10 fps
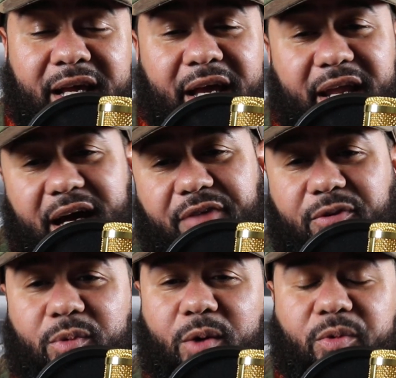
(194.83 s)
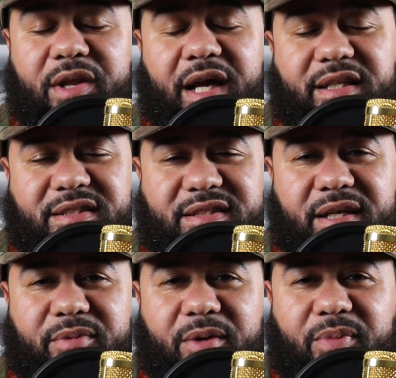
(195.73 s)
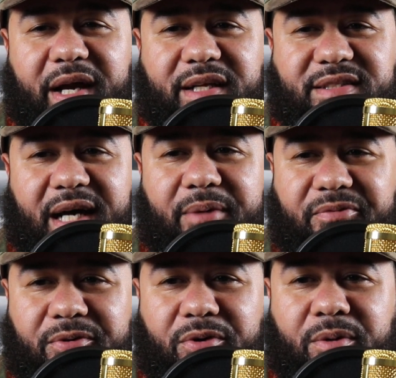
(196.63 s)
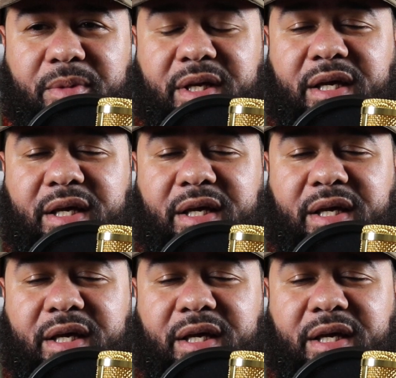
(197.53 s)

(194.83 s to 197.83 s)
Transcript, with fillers: And I, for one, would like to see him get back in top form.